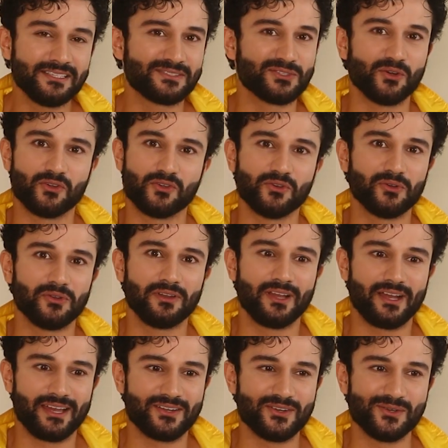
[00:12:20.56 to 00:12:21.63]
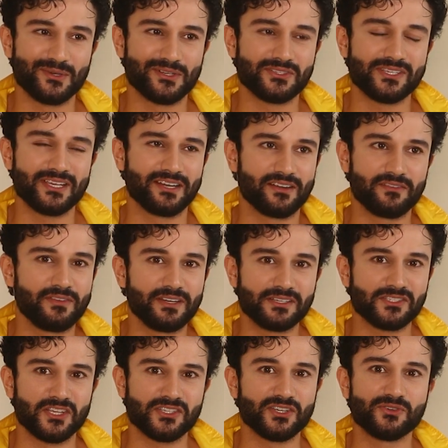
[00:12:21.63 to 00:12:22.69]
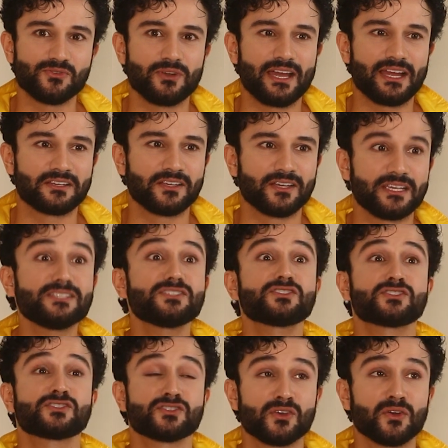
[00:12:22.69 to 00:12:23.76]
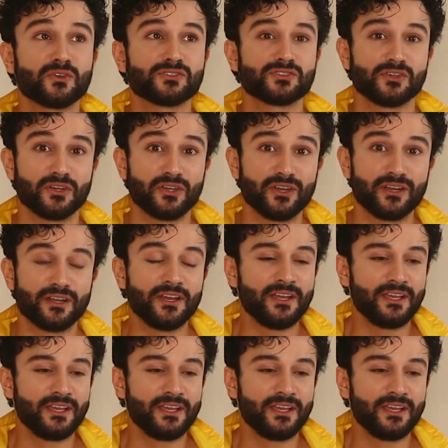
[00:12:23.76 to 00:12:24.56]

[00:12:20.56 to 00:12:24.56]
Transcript: He's so cool. I don't know what to say. Ranveer's such a cool actor. He's so, so good.